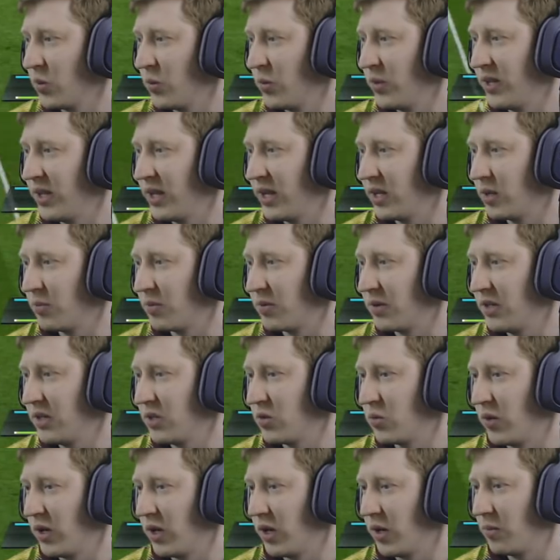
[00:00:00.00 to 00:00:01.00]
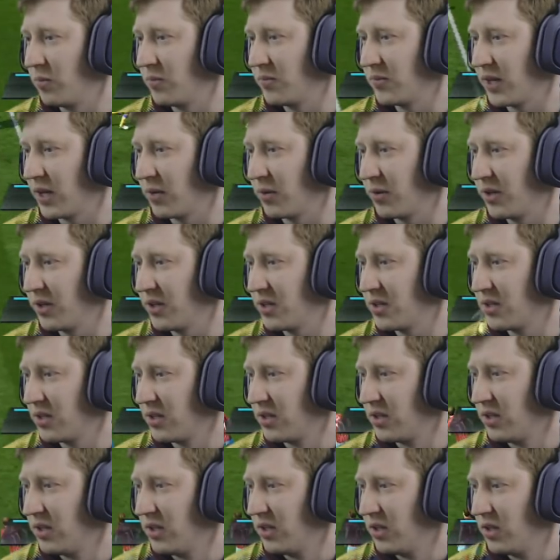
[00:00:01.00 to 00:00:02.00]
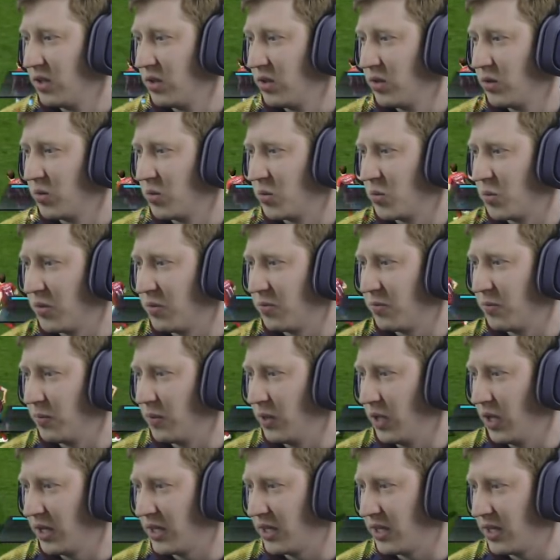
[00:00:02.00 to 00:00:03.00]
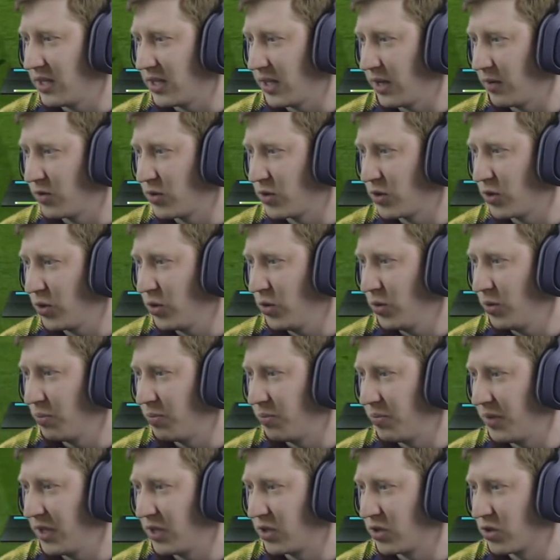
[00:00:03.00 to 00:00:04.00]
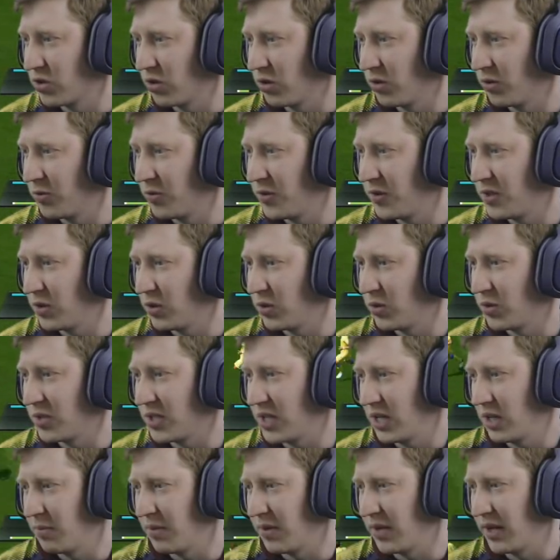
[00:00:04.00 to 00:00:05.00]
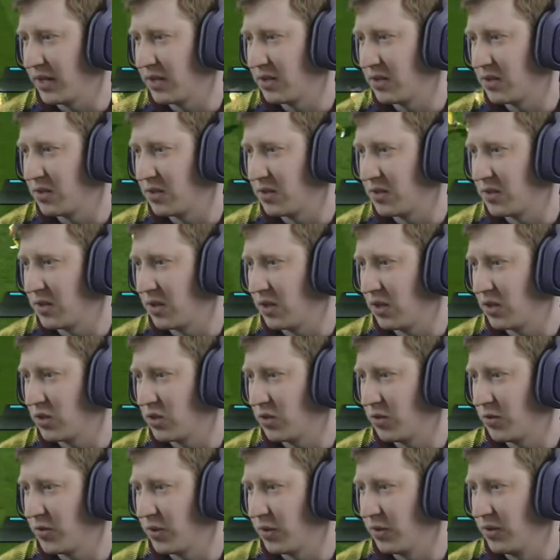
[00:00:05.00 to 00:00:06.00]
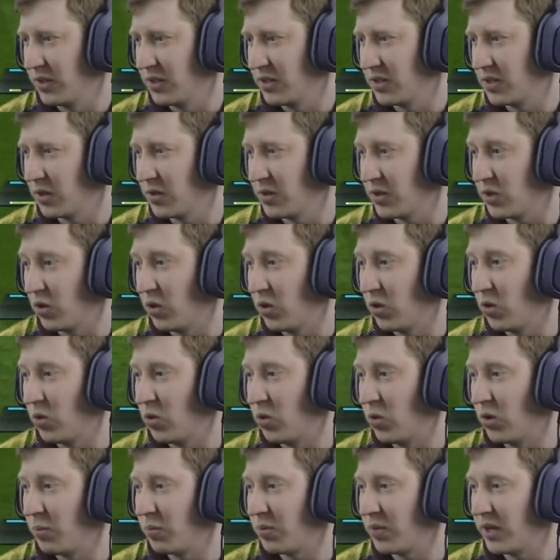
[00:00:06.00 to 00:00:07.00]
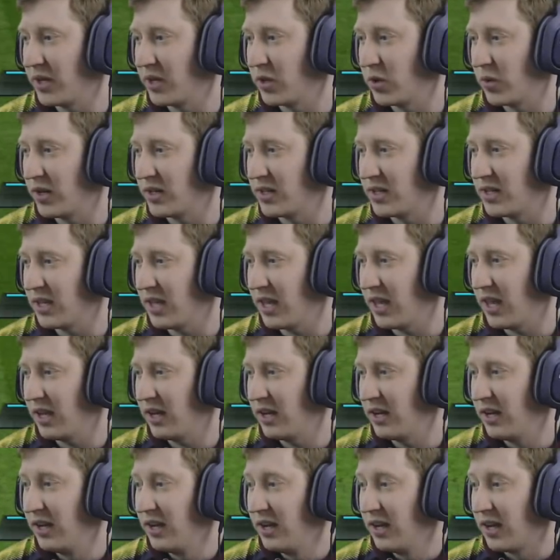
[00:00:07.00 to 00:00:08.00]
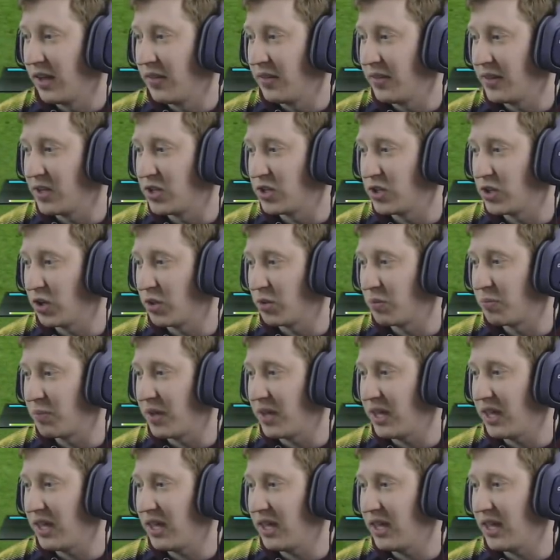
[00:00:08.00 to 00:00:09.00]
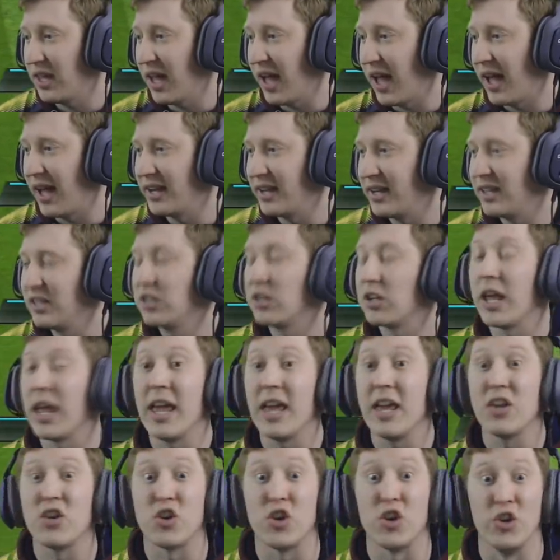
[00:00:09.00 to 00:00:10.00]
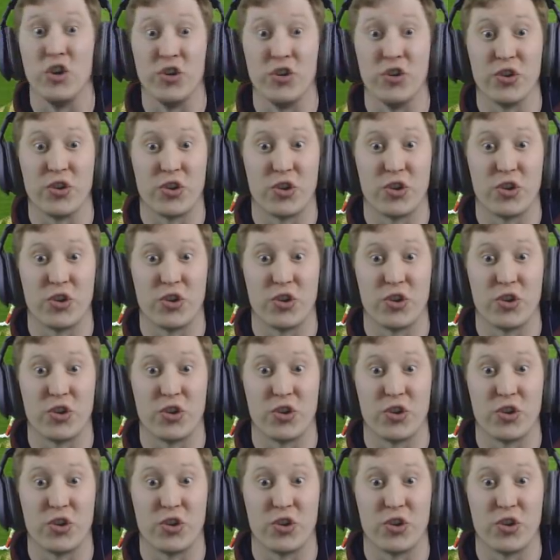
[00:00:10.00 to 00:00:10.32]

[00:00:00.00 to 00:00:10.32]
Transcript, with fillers: in the header, please. Well up, Darius. We're lucky to have two big, strong, physical centre-backs to start us off here in this series. Oh, I play Kwesi in, and this should be and isn't